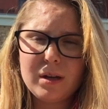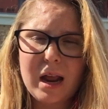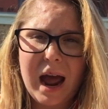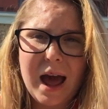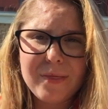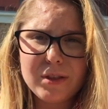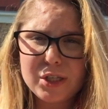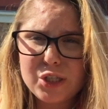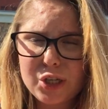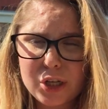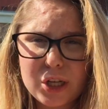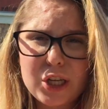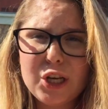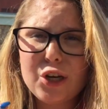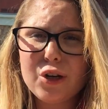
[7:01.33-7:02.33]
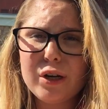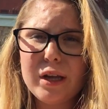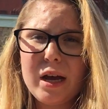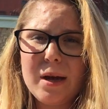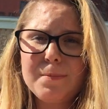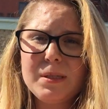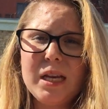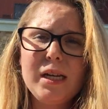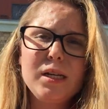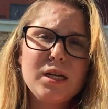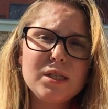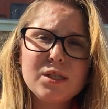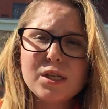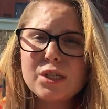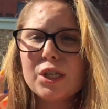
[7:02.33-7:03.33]
had the security updated,
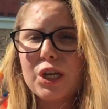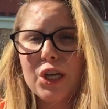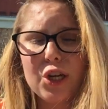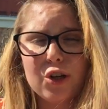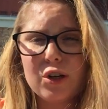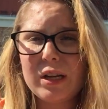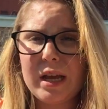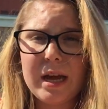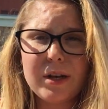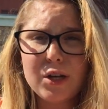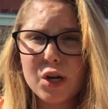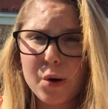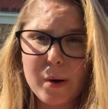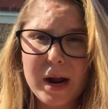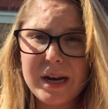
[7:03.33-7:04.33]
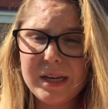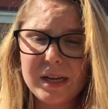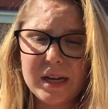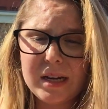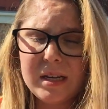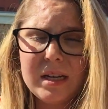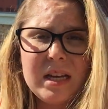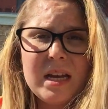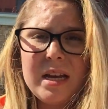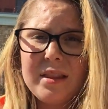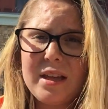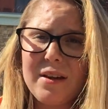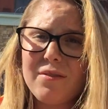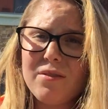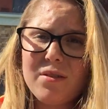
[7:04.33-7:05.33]
because the security had no idea
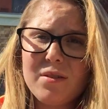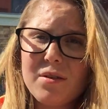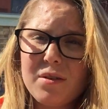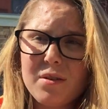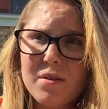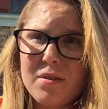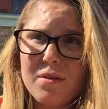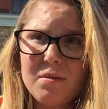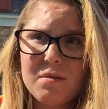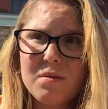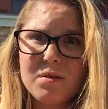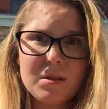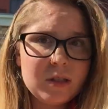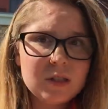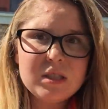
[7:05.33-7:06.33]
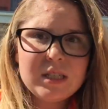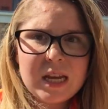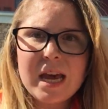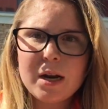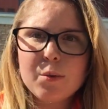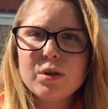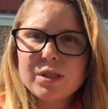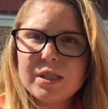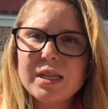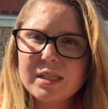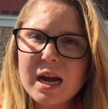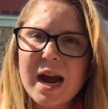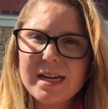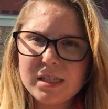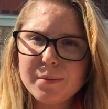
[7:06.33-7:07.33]
that Tana was
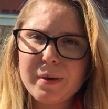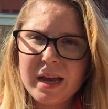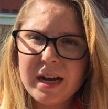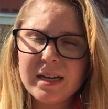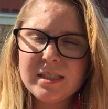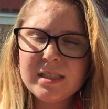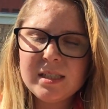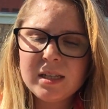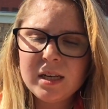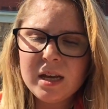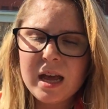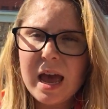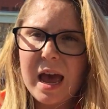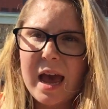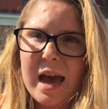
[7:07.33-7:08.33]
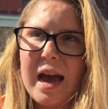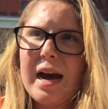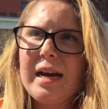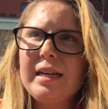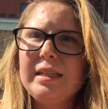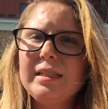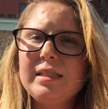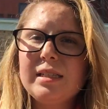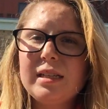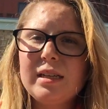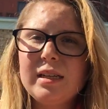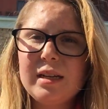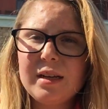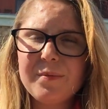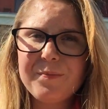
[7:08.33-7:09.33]
this high demand. And
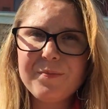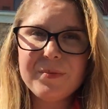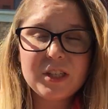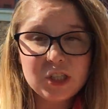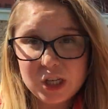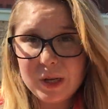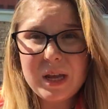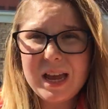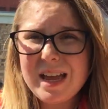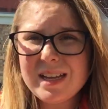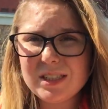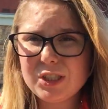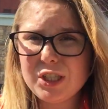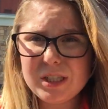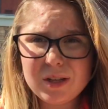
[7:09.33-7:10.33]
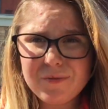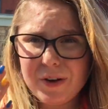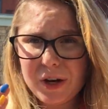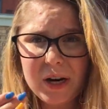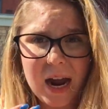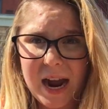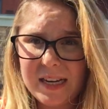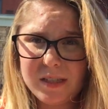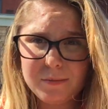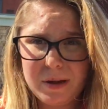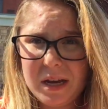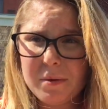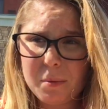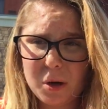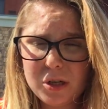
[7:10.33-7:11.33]
she's a very high
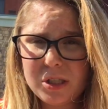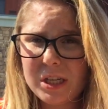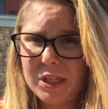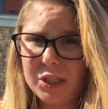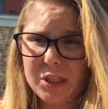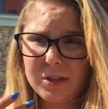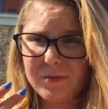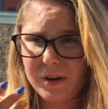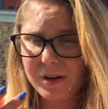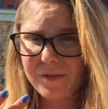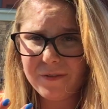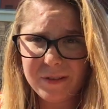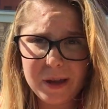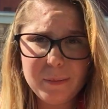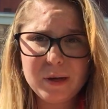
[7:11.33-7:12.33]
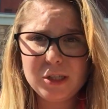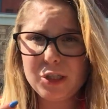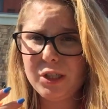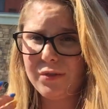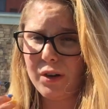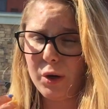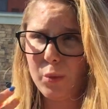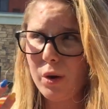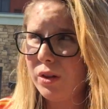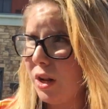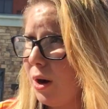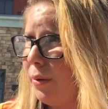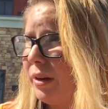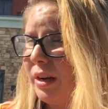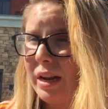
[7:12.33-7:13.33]
demand person. She's very famous, she's very well
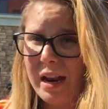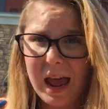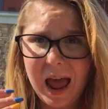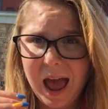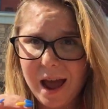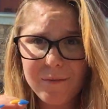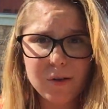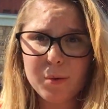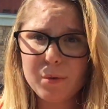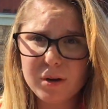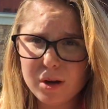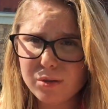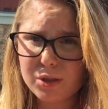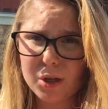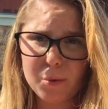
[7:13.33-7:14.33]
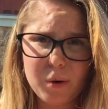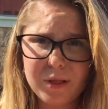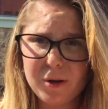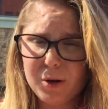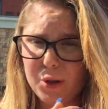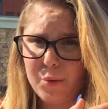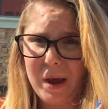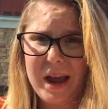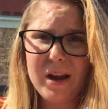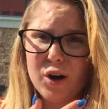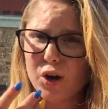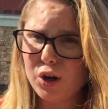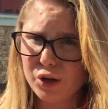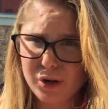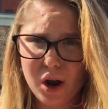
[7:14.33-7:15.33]
known, and everyone knows her, whether you hate
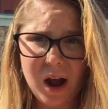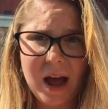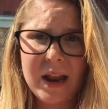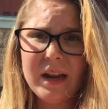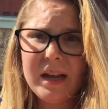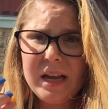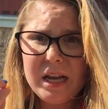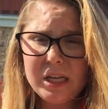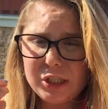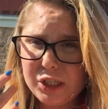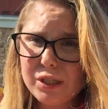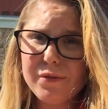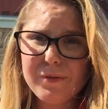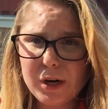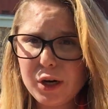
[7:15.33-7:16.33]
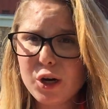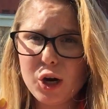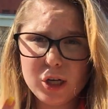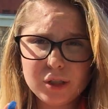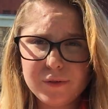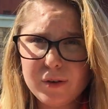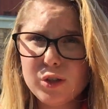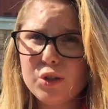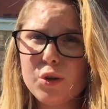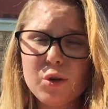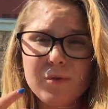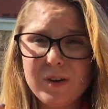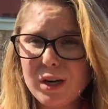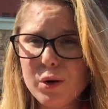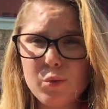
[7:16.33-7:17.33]
her or not. She's a very controversial
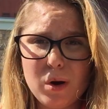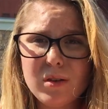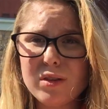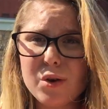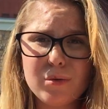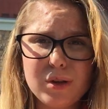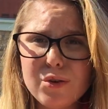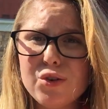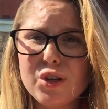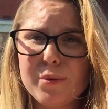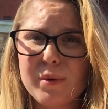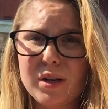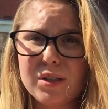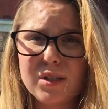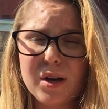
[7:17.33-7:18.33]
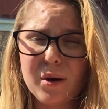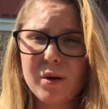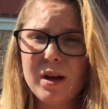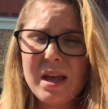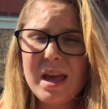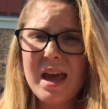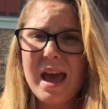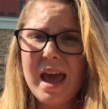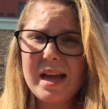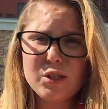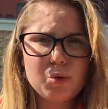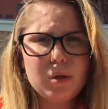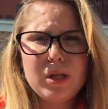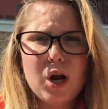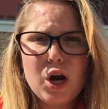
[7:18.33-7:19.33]
and very well known YouTuber, so
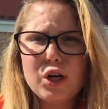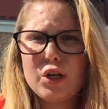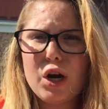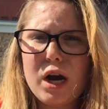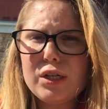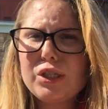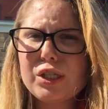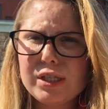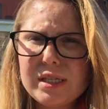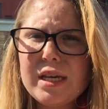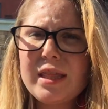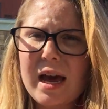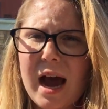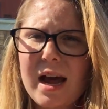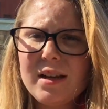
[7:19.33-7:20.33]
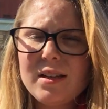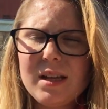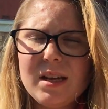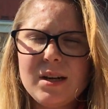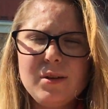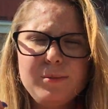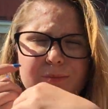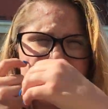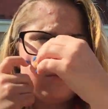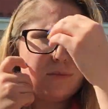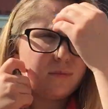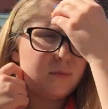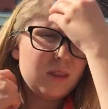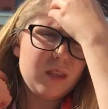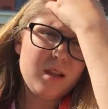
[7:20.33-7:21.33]
it's really hard not to see that, you know.
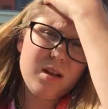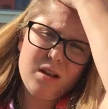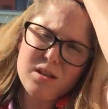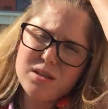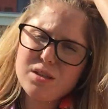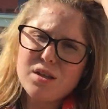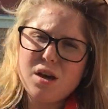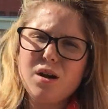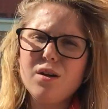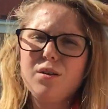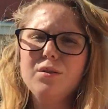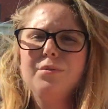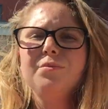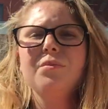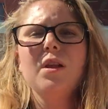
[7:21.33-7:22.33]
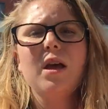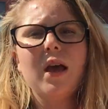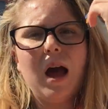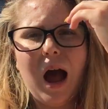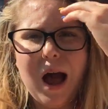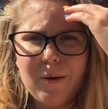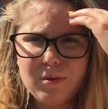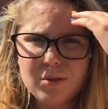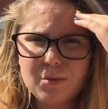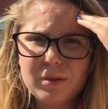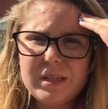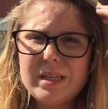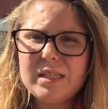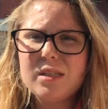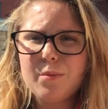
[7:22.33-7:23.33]
So I was
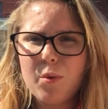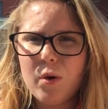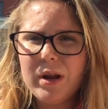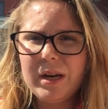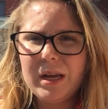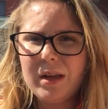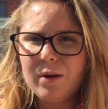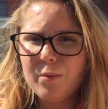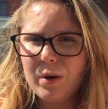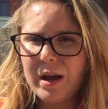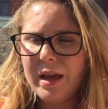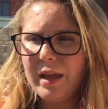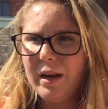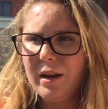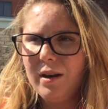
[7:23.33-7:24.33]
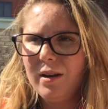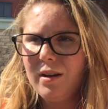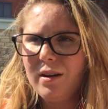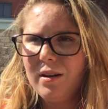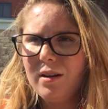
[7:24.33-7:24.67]
really disappointed when